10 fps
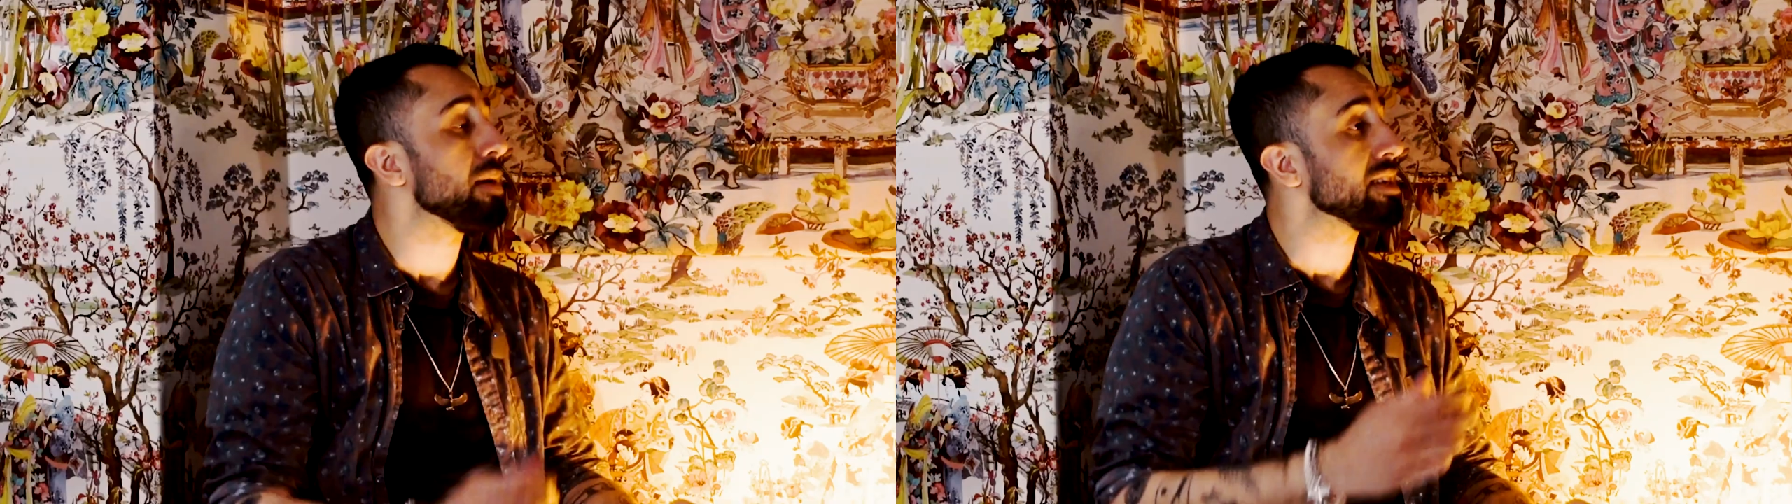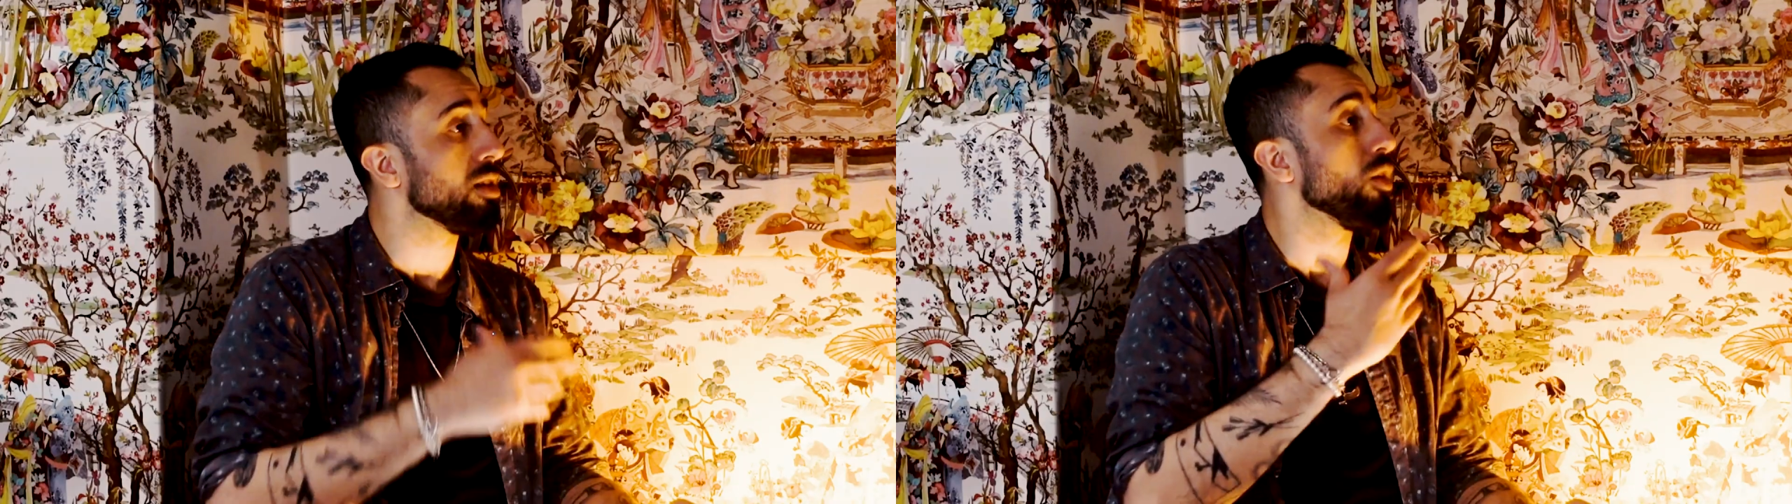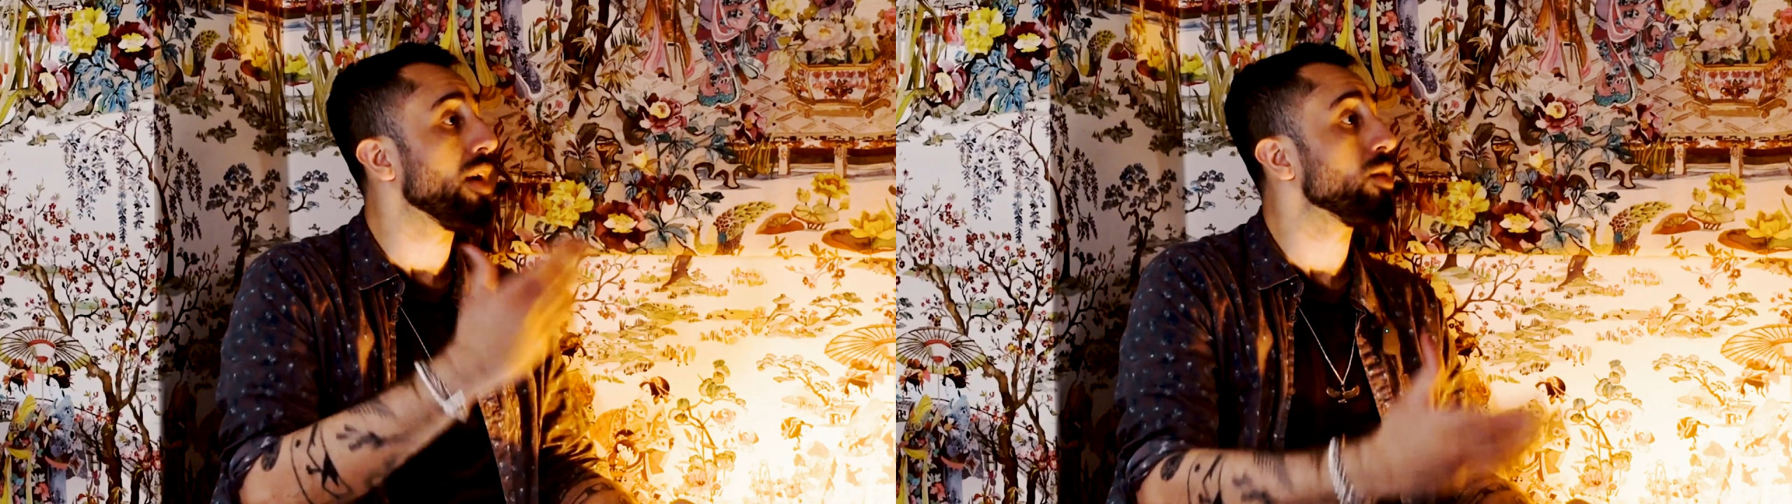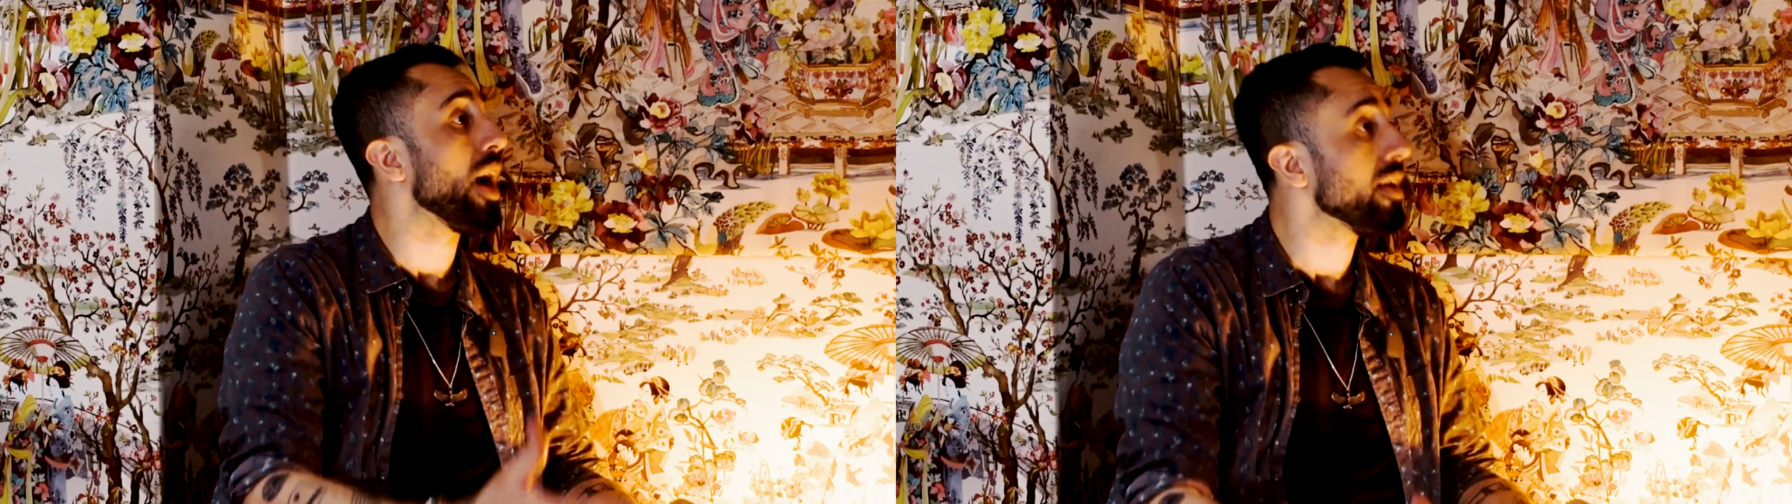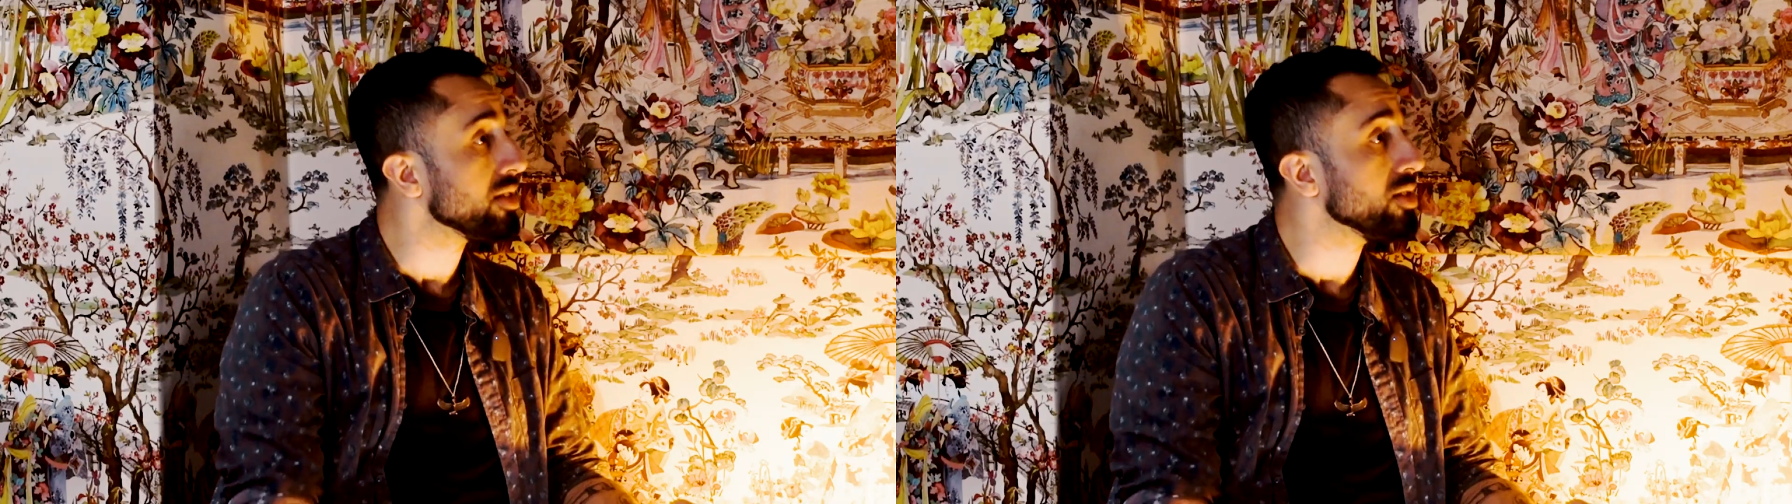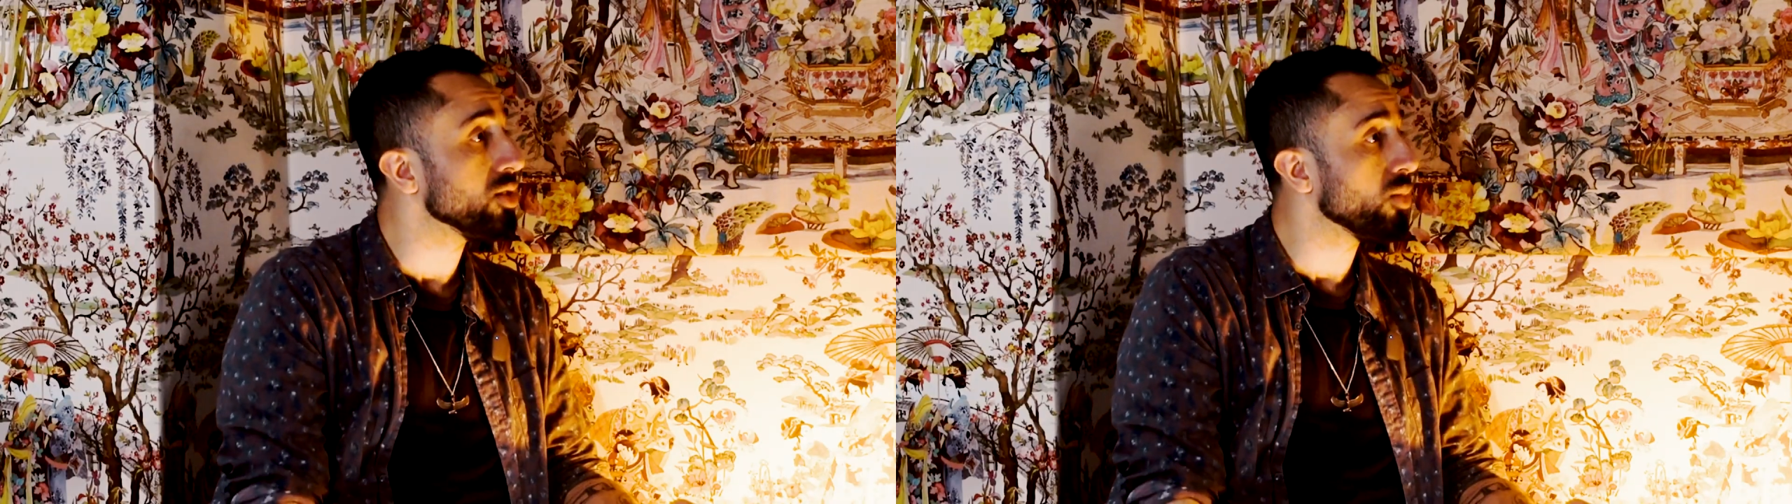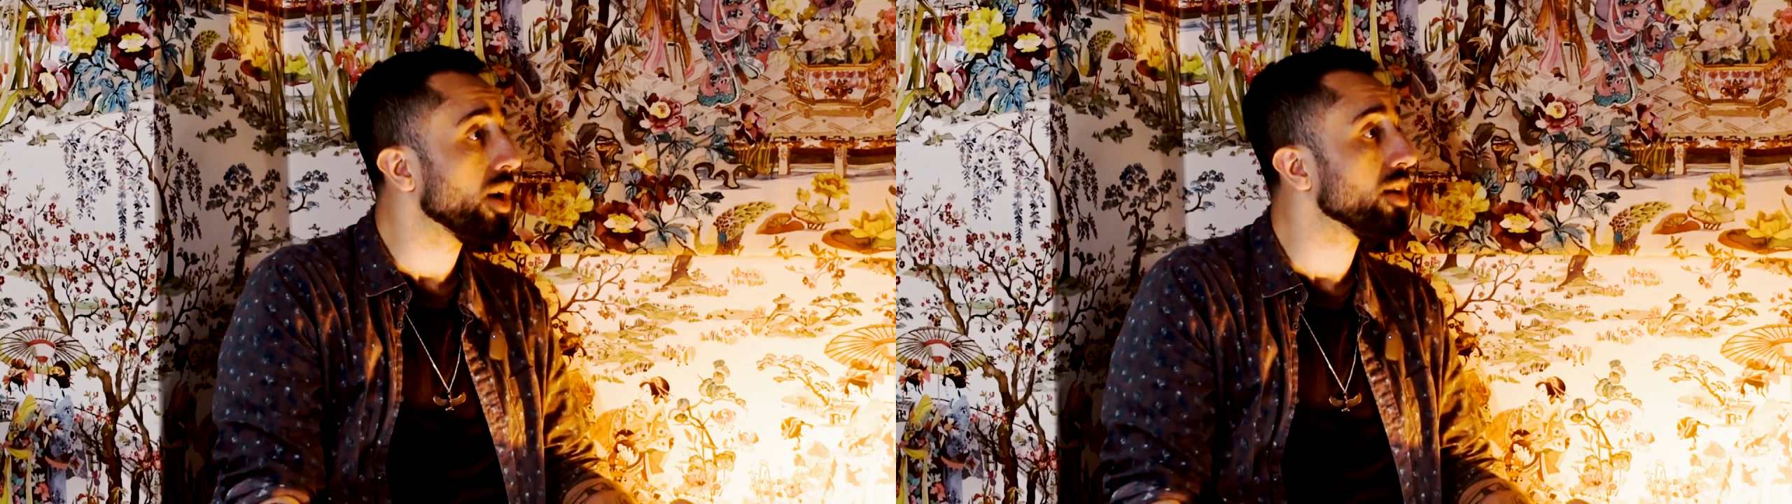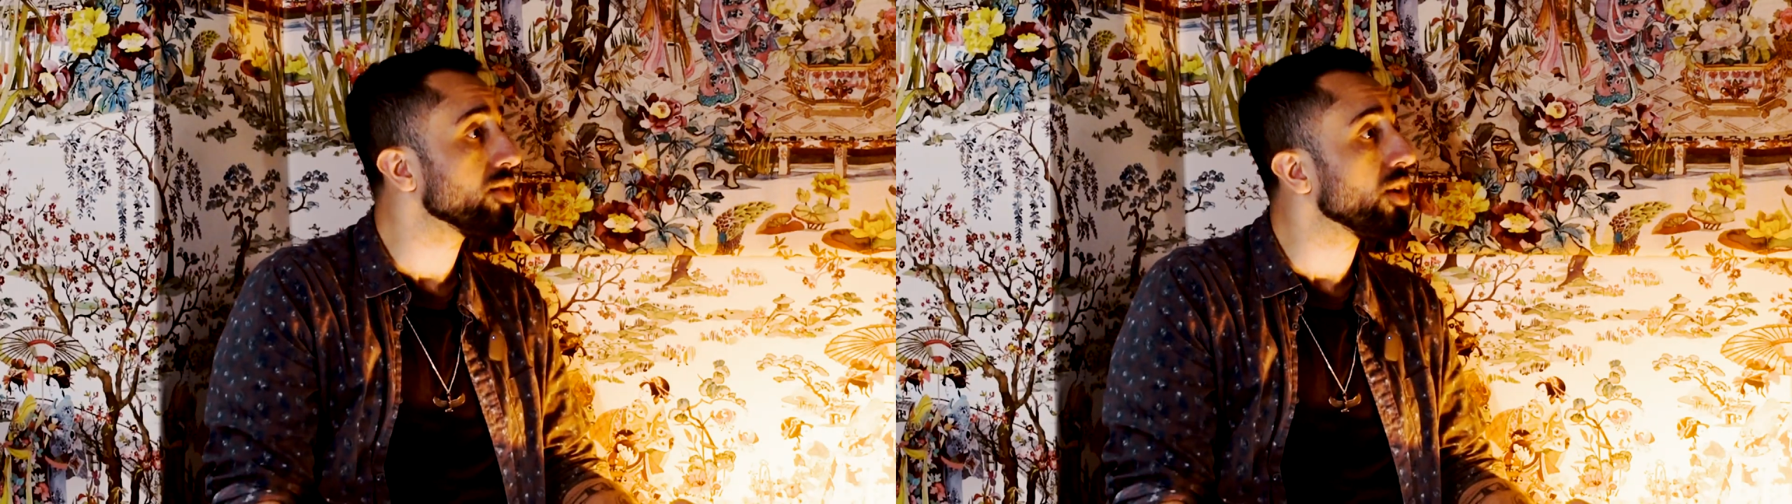based a lot around your heritage as well,